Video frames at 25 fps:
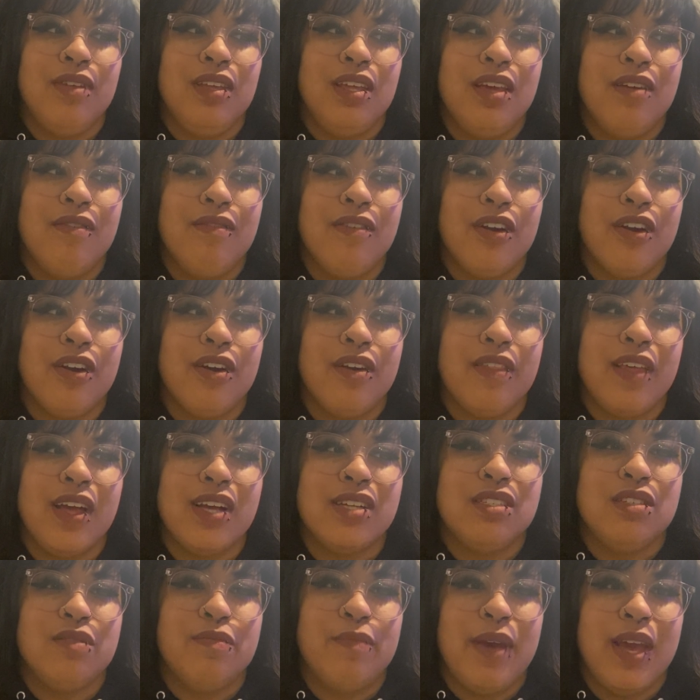giving her
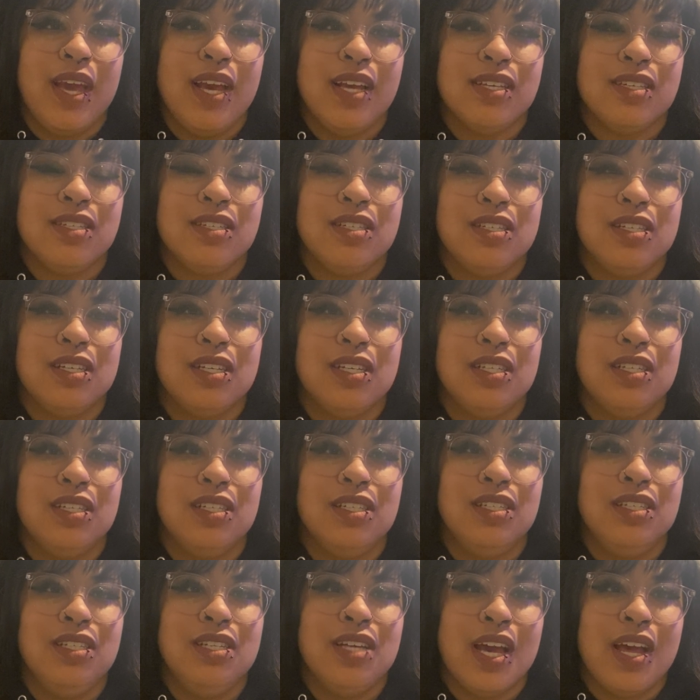that space to
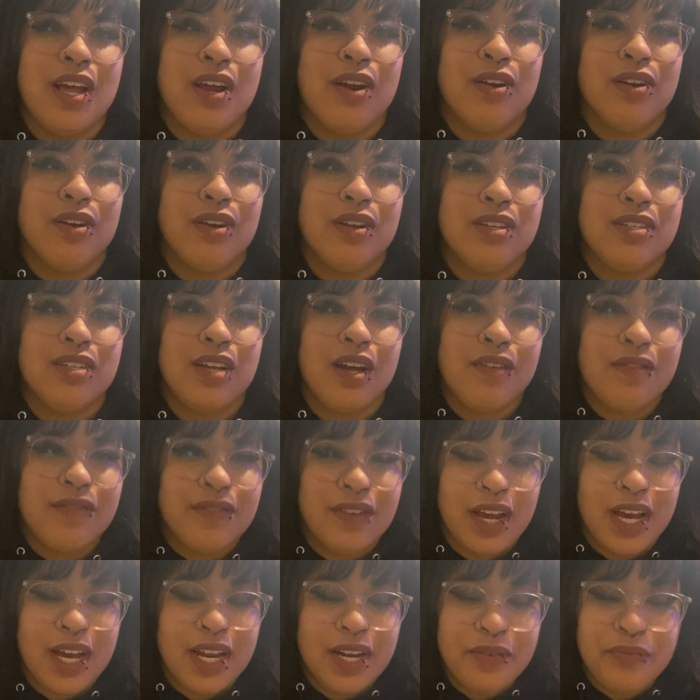get her stuff
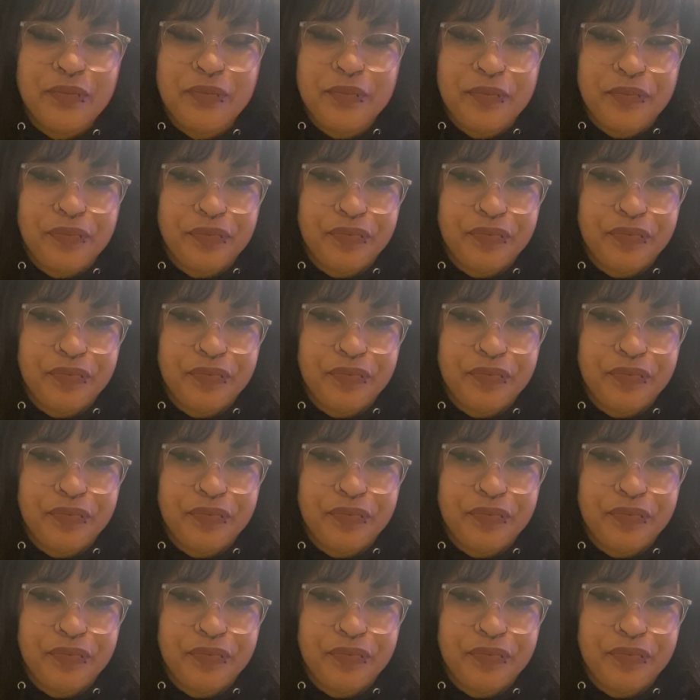done.